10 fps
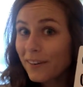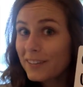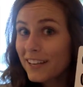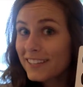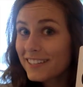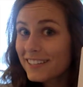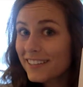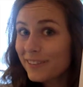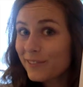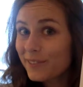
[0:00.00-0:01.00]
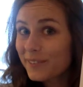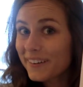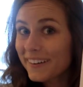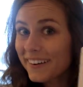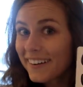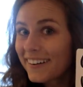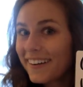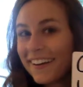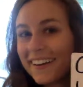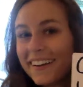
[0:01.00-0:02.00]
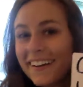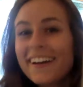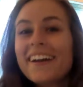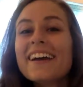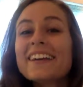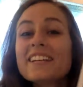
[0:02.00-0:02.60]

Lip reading: What does that C stand for? It